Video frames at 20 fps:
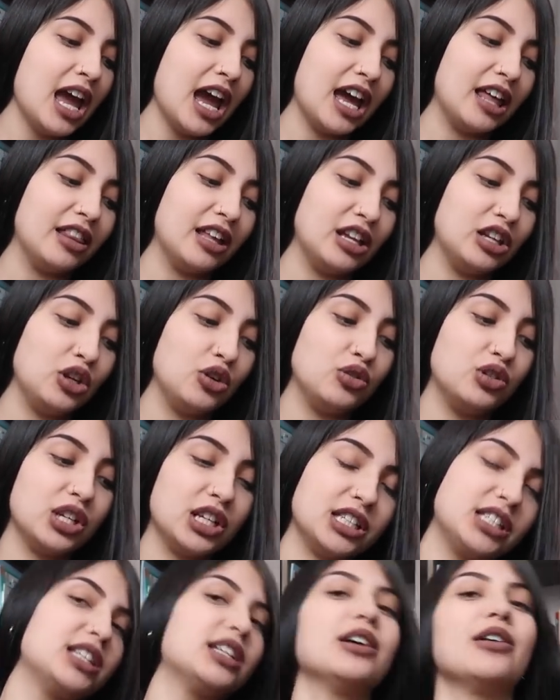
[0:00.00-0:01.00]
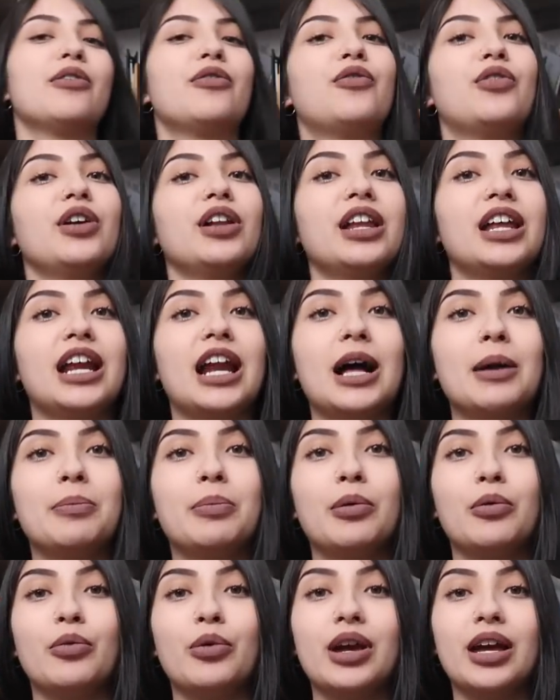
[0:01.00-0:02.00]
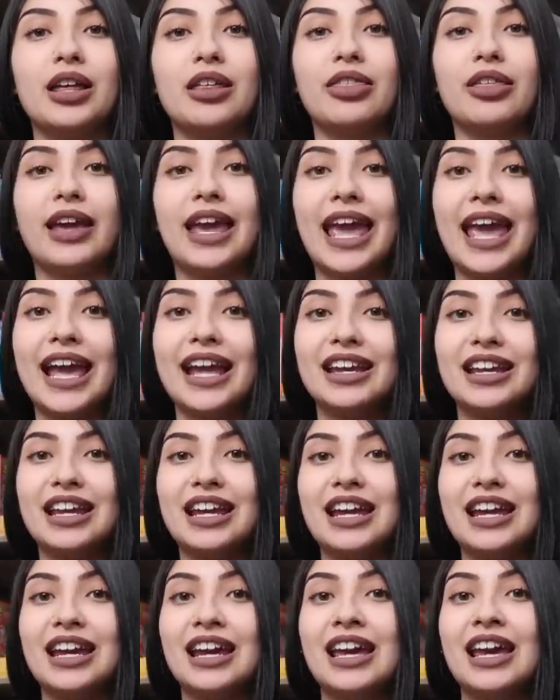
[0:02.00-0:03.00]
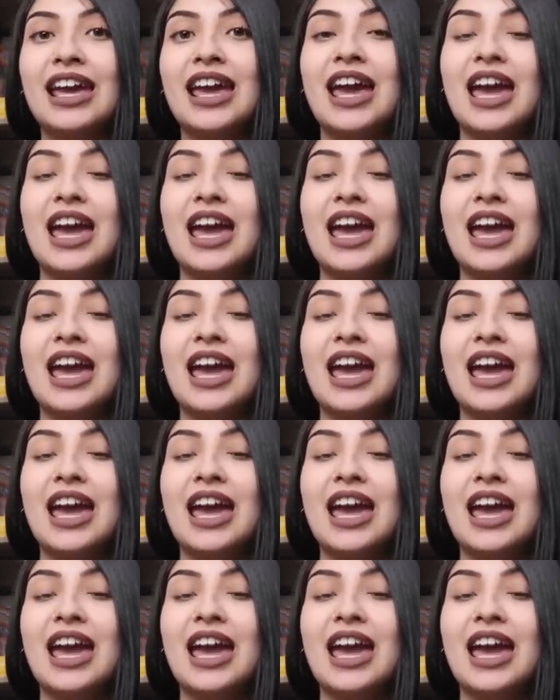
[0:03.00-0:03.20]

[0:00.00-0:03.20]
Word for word: And then you just fill it up with candy